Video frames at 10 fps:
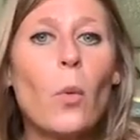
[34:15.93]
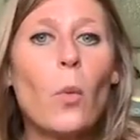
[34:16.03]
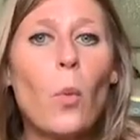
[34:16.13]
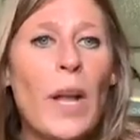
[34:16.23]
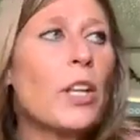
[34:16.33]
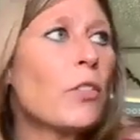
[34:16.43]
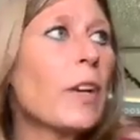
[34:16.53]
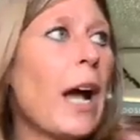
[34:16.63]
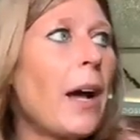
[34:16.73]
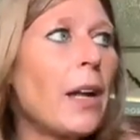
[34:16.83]
When you've
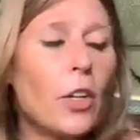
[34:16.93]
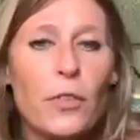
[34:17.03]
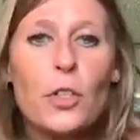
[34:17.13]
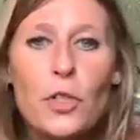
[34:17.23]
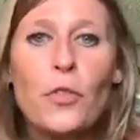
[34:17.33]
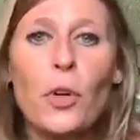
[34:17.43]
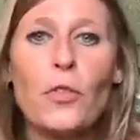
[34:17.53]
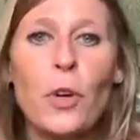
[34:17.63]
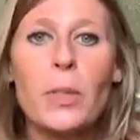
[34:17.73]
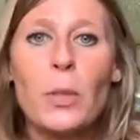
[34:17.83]
got your future
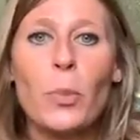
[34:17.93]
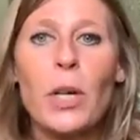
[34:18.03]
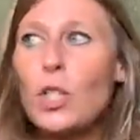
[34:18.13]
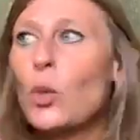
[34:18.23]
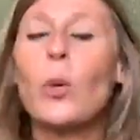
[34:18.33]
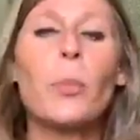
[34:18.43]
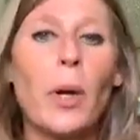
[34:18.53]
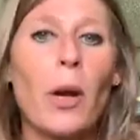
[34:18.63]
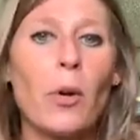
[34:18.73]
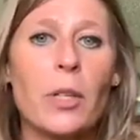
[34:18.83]
forward focus in place, you
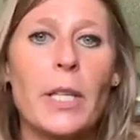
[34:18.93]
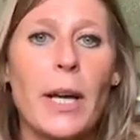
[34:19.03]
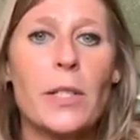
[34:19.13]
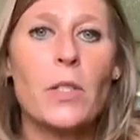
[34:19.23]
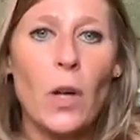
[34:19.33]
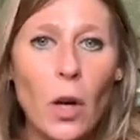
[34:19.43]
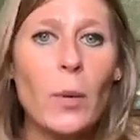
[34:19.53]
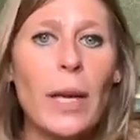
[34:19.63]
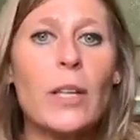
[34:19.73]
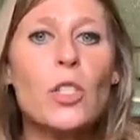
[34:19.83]
reprioritize.
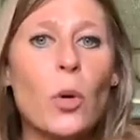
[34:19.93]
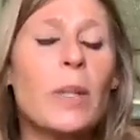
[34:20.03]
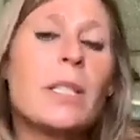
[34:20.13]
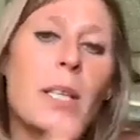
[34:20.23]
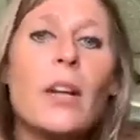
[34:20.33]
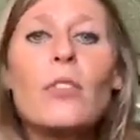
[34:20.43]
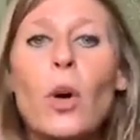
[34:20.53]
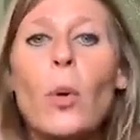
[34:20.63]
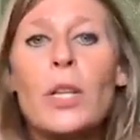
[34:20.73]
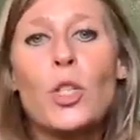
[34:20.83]
Okay, so instead of
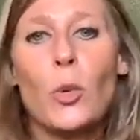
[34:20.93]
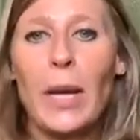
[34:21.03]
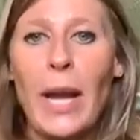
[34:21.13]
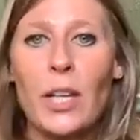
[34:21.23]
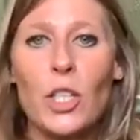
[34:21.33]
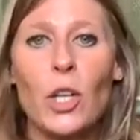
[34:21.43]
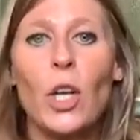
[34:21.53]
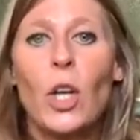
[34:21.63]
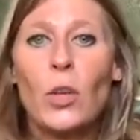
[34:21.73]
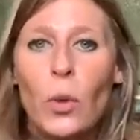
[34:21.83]
going to reaction,
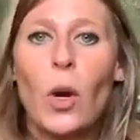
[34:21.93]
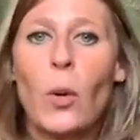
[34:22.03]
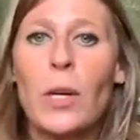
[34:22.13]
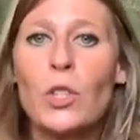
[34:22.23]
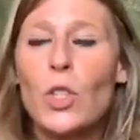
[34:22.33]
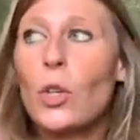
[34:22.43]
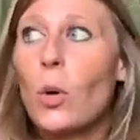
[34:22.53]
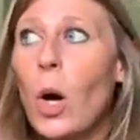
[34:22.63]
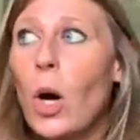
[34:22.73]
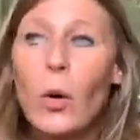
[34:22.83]
you go
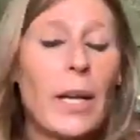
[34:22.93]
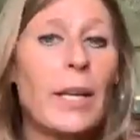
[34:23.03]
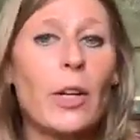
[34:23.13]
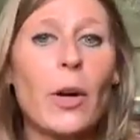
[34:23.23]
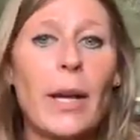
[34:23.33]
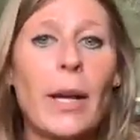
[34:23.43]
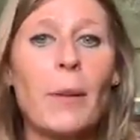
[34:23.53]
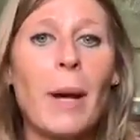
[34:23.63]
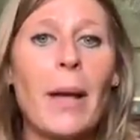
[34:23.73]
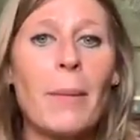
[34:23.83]
into, okay, here I
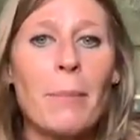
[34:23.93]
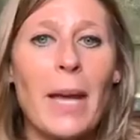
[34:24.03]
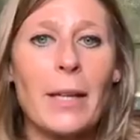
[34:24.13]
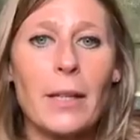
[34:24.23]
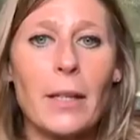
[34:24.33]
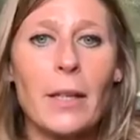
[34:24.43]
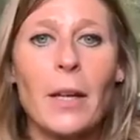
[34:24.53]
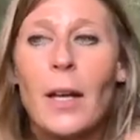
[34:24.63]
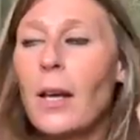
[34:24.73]
am, I made it.